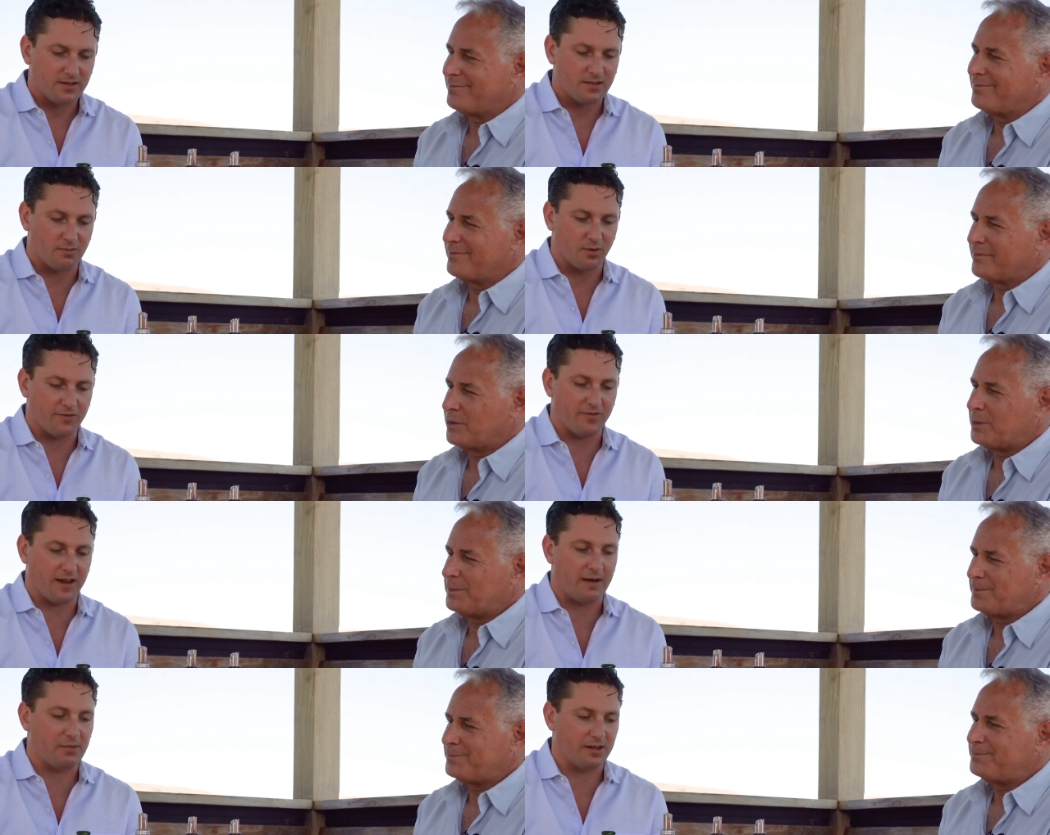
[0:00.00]
Speaker 1: the more
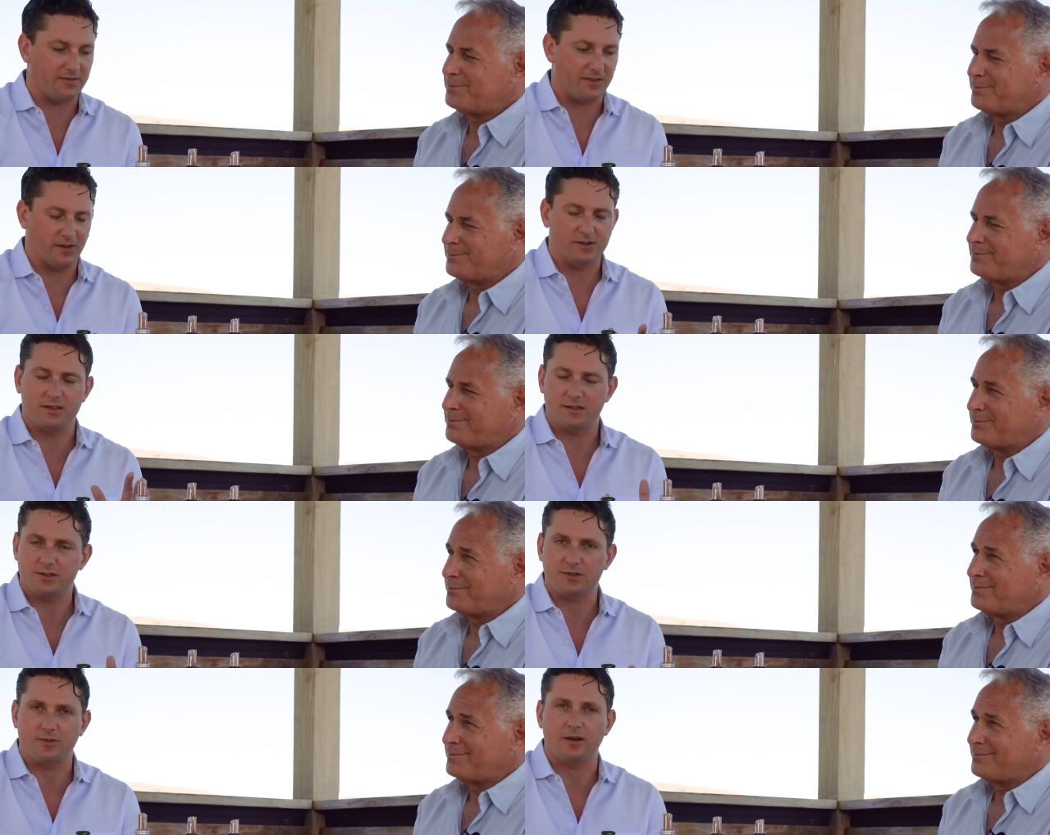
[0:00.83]
family feel to
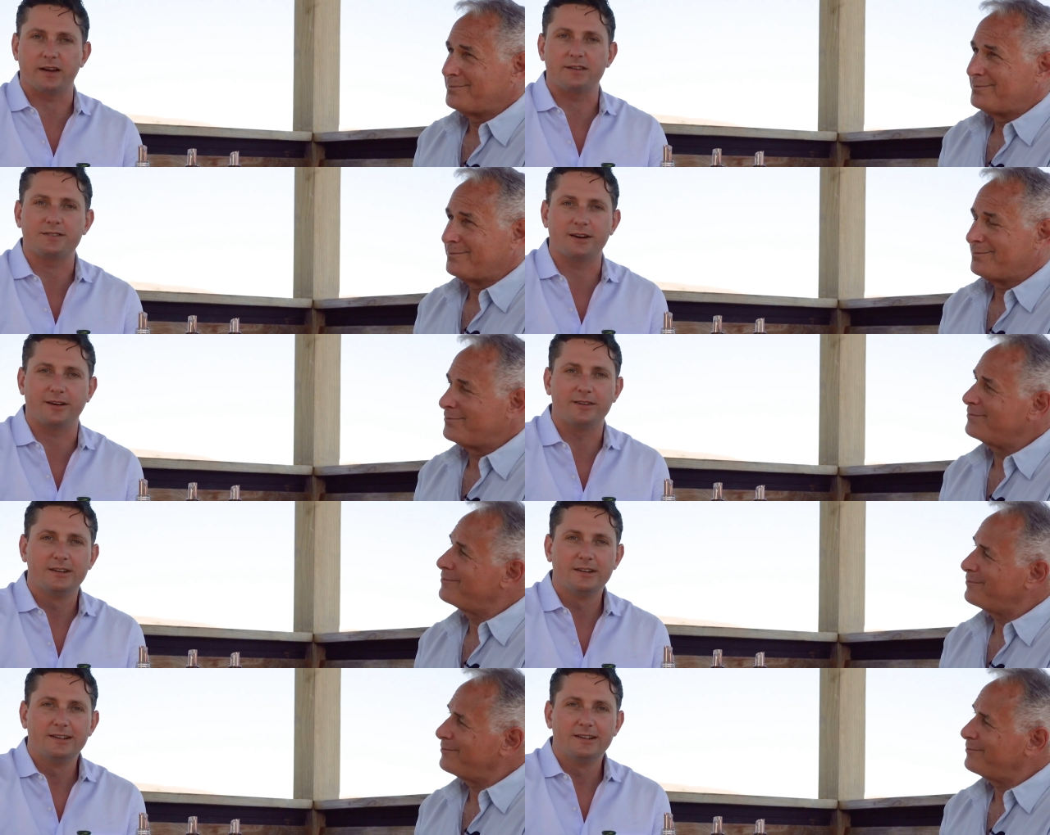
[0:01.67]
the story. So.